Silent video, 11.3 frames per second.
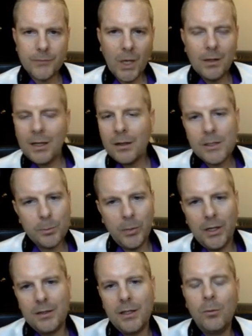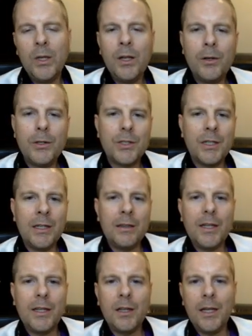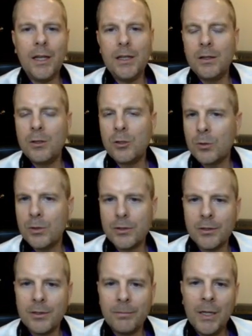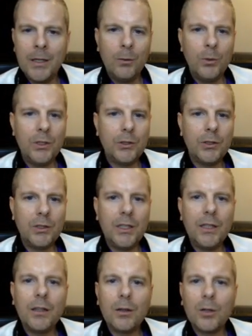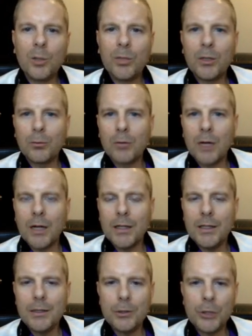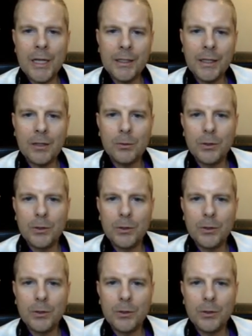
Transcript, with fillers: Now let's break it down. We understand that, hey, in the short term, we could get a little bit of rocky shakeout.